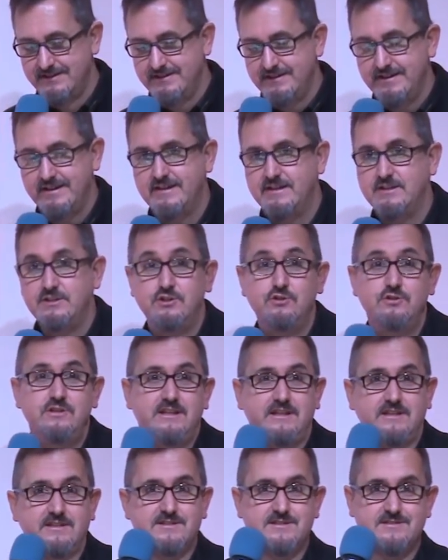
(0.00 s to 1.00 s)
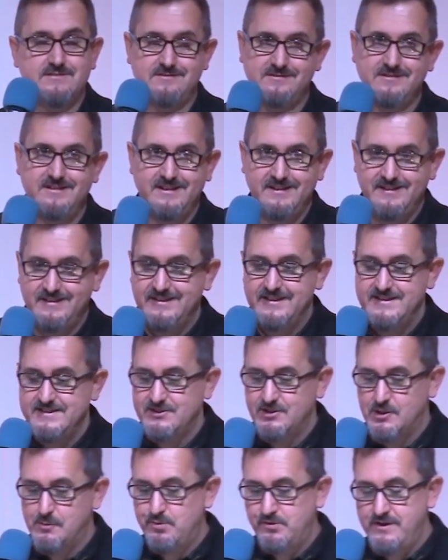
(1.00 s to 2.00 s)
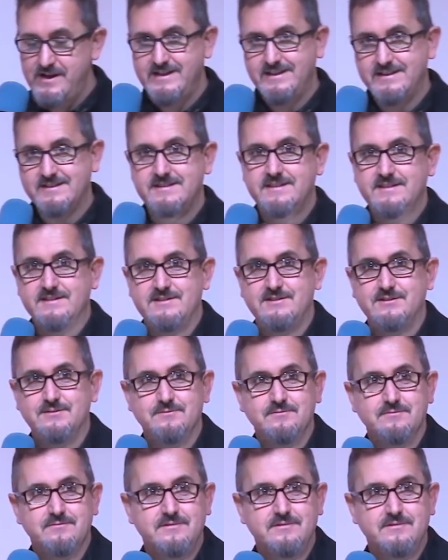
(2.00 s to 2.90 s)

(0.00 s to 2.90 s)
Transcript: Uh, Unix as an operating system,